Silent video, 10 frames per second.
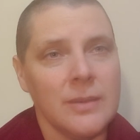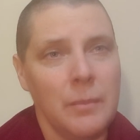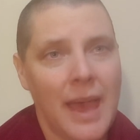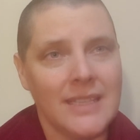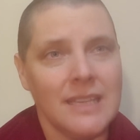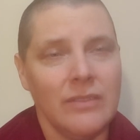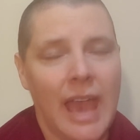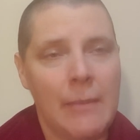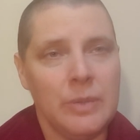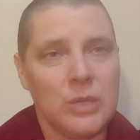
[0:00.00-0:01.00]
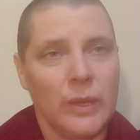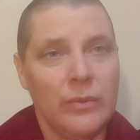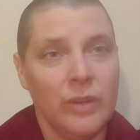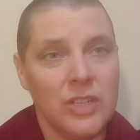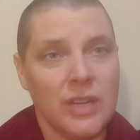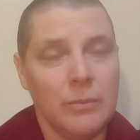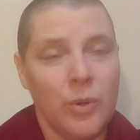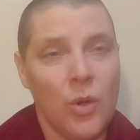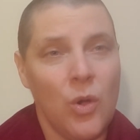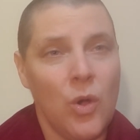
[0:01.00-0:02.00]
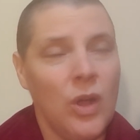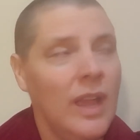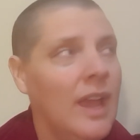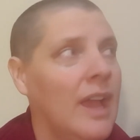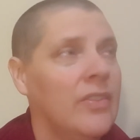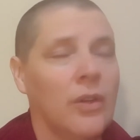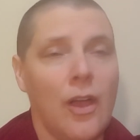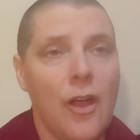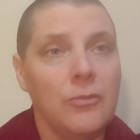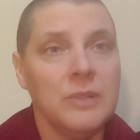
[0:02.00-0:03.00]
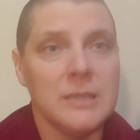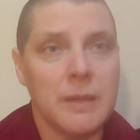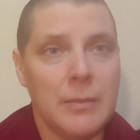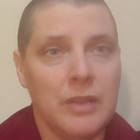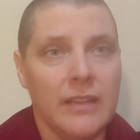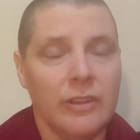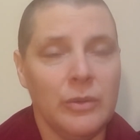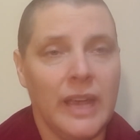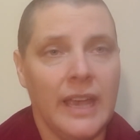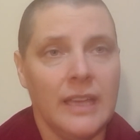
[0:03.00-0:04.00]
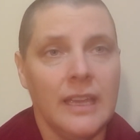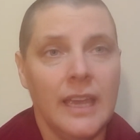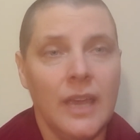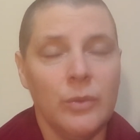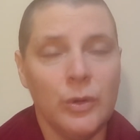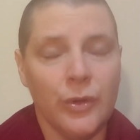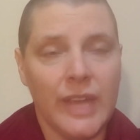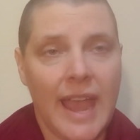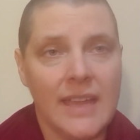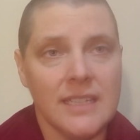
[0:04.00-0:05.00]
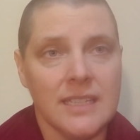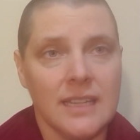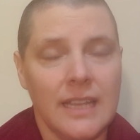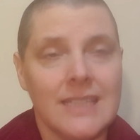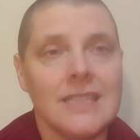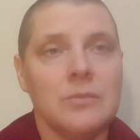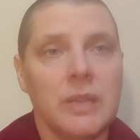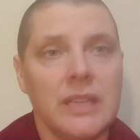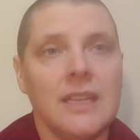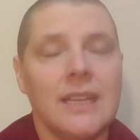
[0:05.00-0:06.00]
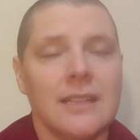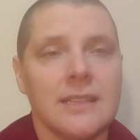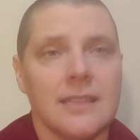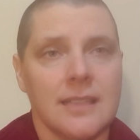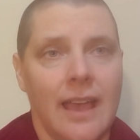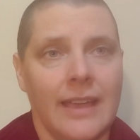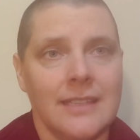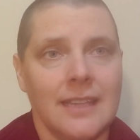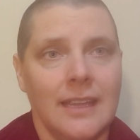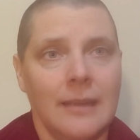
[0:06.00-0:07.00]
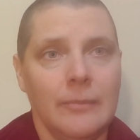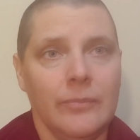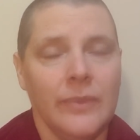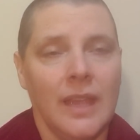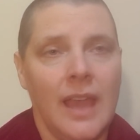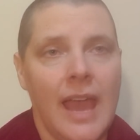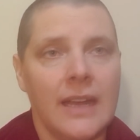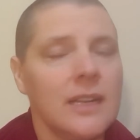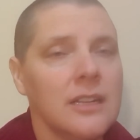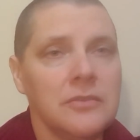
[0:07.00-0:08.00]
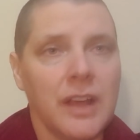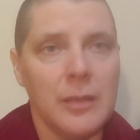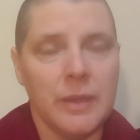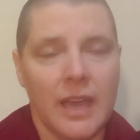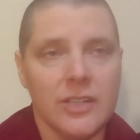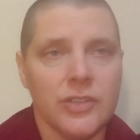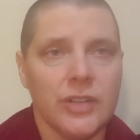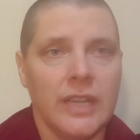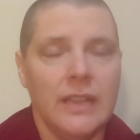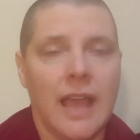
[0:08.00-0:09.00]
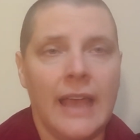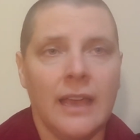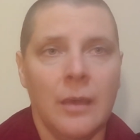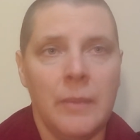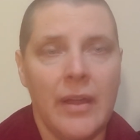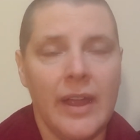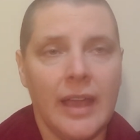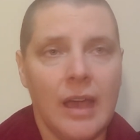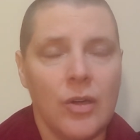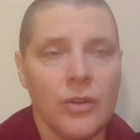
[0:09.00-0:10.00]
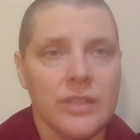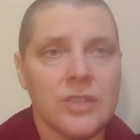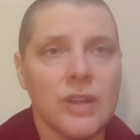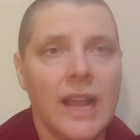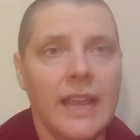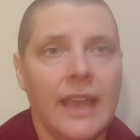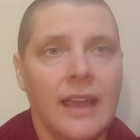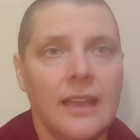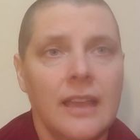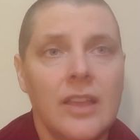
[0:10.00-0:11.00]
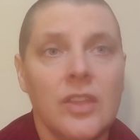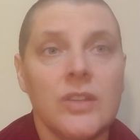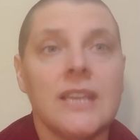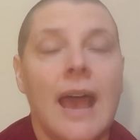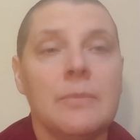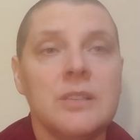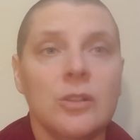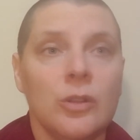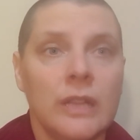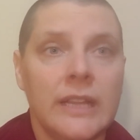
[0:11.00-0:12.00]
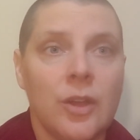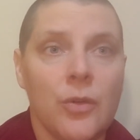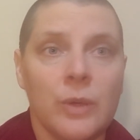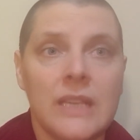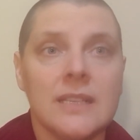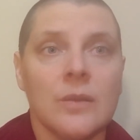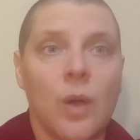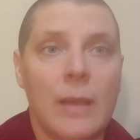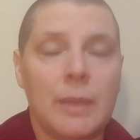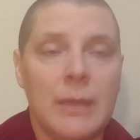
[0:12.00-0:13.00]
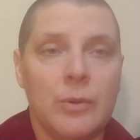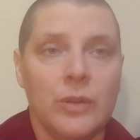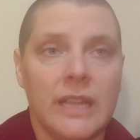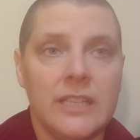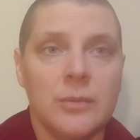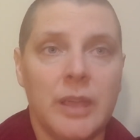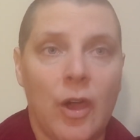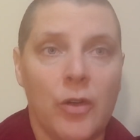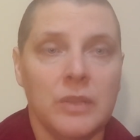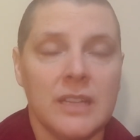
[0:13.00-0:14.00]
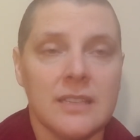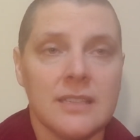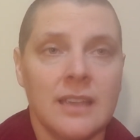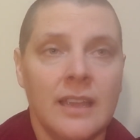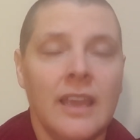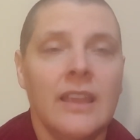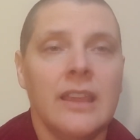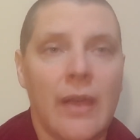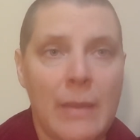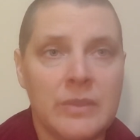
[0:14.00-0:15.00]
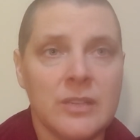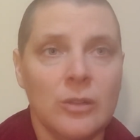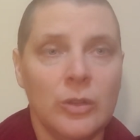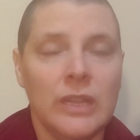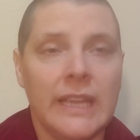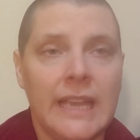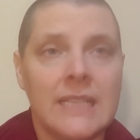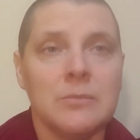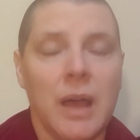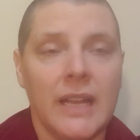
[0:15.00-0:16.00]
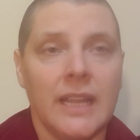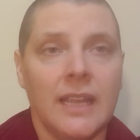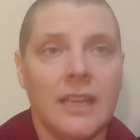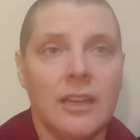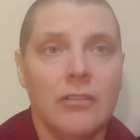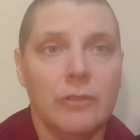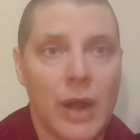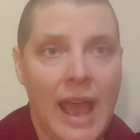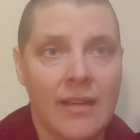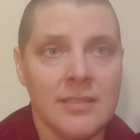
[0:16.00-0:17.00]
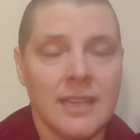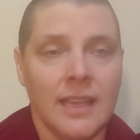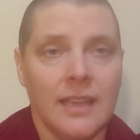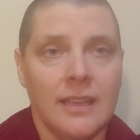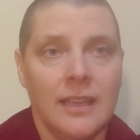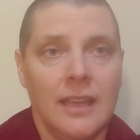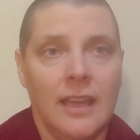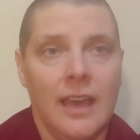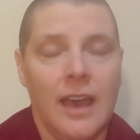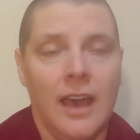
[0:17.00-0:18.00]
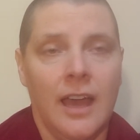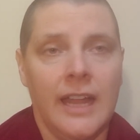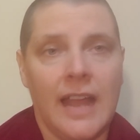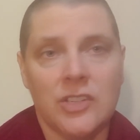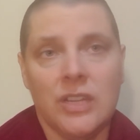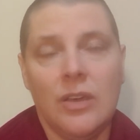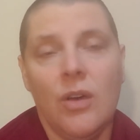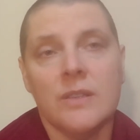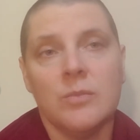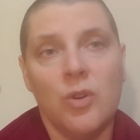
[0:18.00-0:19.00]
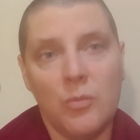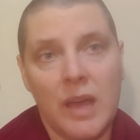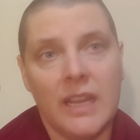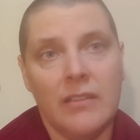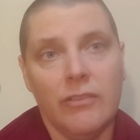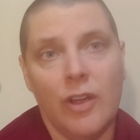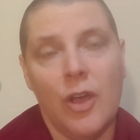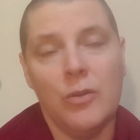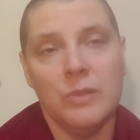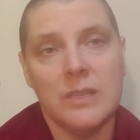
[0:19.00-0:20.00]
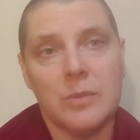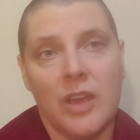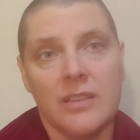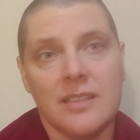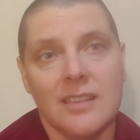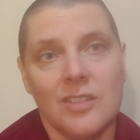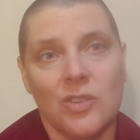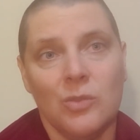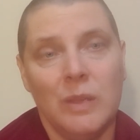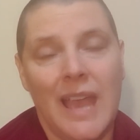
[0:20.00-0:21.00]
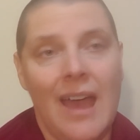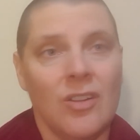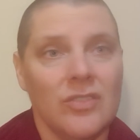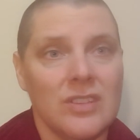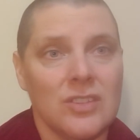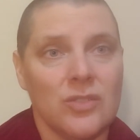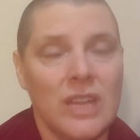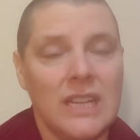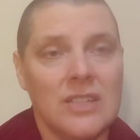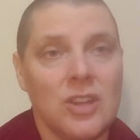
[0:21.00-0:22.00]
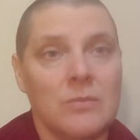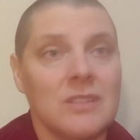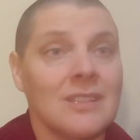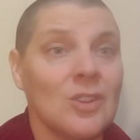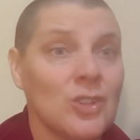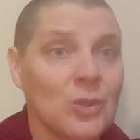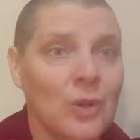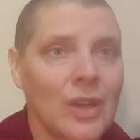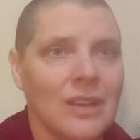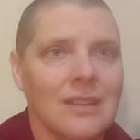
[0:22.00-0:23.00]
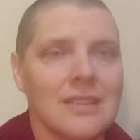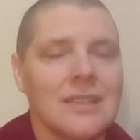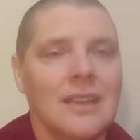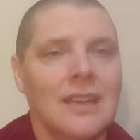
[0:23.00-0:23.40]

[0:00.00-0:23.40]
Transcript: a massive gap between rich and poor, and there are homeless people everywhere, it will create instability in society. And in a developed country like America or Australia, there is absolutely no reason why people need to be homeless. There absolutely is money for housing. It actually costs more money for a homeless person to be out on the street in terms of social workers,